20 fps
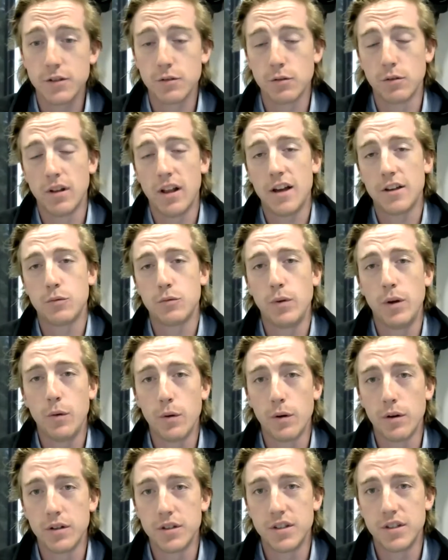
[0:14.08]
So last week
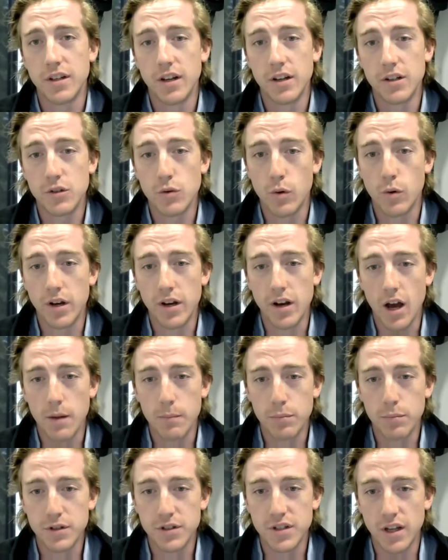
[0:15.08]
we were sitting at 29%
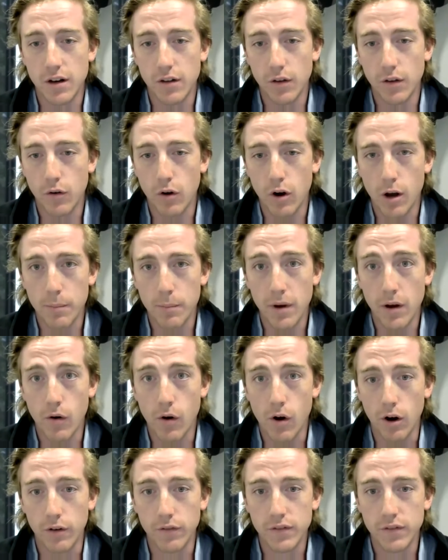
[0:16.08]
of the crop now
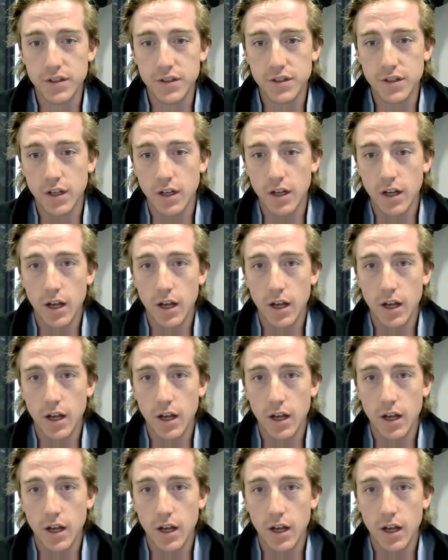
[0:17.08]
harvest,